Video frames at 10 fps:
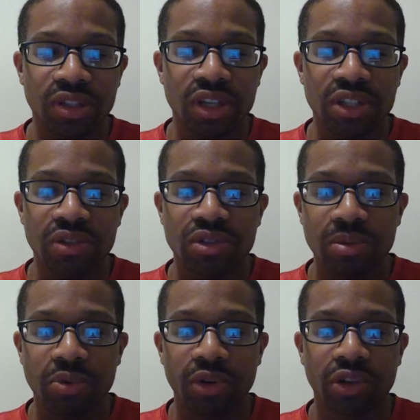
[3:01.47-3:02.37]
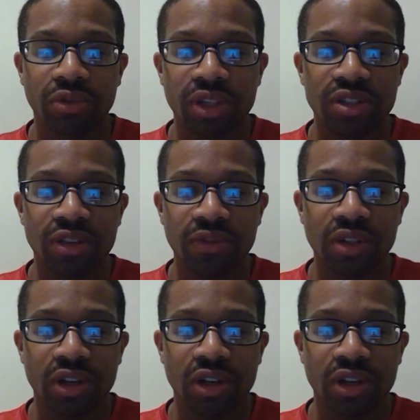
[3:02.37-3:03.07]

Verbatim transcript: it does to support creativity,